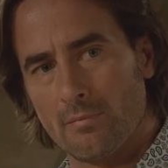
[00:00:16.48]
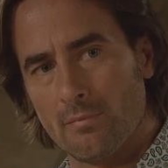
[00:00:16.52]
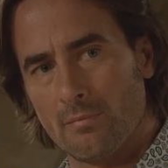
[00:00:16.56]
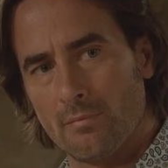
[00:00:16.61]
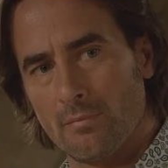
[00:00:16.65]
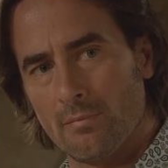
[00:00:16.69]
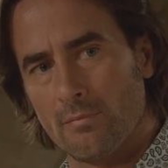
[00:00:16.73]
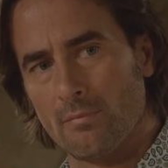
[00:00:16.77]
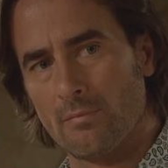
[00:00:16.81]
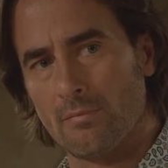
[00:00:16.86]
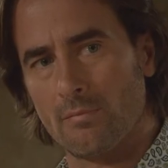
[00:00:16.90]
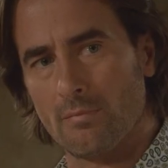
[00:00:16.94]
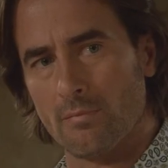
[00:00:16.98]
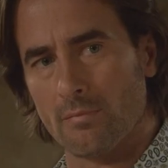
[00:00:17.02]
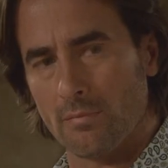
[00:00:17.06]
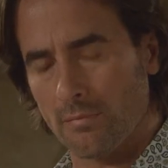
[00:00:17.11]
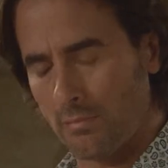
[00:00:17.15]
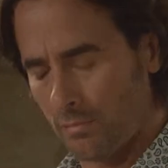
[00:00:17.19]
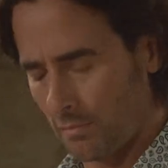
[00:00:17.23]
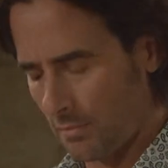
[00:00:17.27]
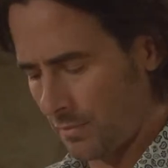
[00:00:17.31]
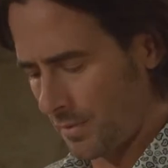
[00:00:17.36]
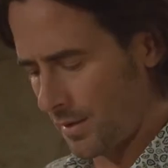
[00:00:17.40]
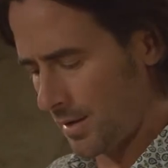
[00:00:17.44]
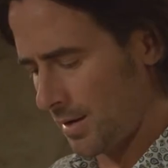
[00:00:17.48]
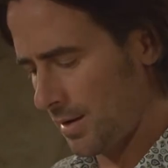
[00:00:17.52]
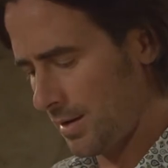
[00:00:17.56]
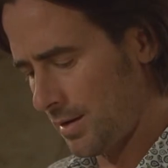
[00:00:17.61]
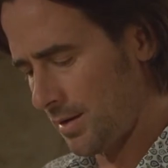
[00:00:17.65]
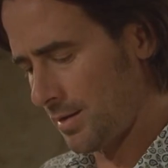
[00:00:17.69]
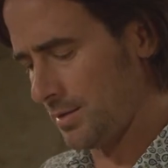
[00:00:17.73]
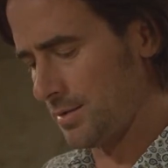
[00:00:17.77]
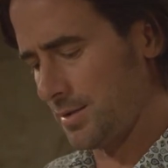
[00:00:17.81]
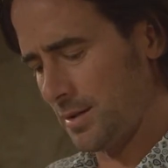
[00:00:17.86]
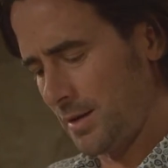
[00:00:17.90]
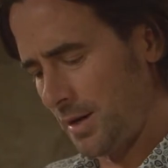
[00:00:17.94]

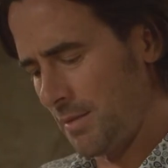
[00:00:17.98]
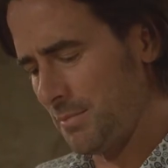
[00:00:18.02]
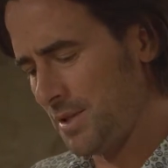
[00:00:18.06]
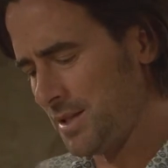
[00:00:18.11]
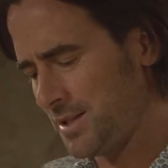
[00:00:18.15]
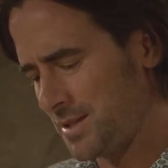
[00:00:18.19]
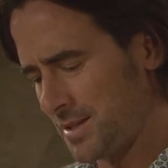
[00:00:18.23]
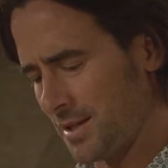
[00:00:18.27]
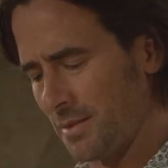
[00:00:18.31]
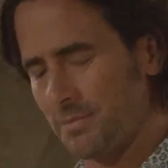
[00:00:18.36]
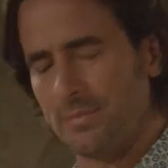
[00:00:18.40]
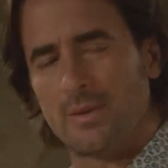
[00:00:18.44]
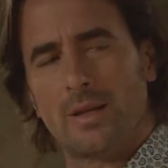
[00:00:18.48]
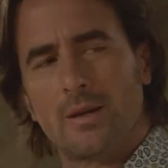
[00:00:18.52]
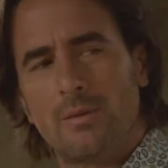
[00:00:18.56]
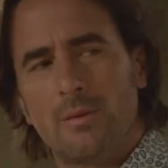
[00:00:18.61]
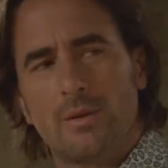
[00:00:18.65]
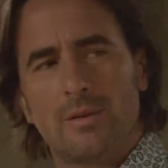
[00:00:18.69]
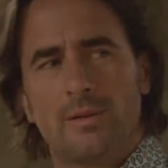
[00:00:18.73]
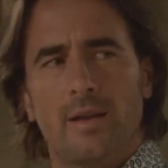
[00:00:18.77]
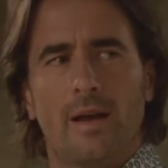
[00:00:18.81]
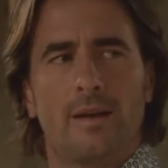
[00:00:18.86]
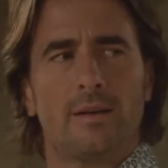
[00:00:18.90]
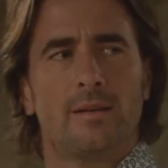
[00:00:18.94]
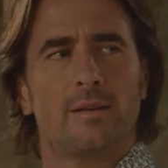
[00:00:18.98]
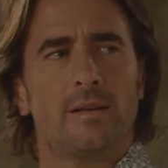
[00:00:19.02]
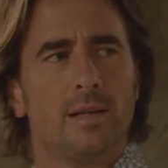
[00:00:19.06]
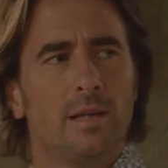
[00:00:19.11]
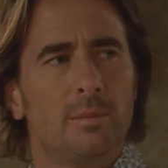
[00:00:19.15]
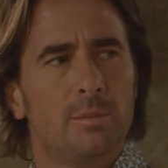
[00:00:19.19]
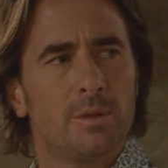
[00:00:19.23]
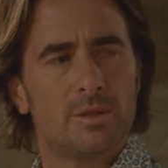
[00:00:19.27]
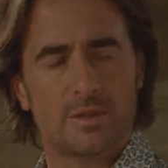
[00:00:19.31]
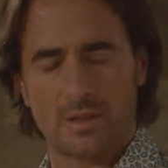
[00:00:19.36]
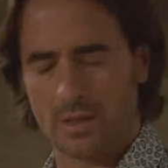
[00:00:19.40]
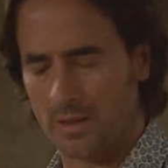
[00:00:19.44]
Did I miss something with Daniel and
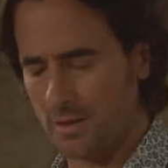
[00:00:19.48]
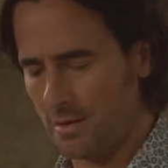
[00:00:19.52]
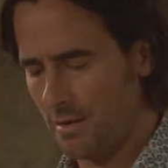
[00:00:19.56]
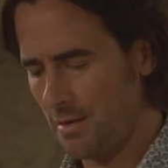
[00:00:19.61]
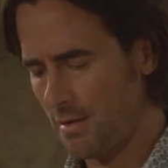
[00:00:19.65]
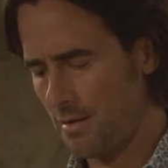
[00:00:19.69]
Imogen?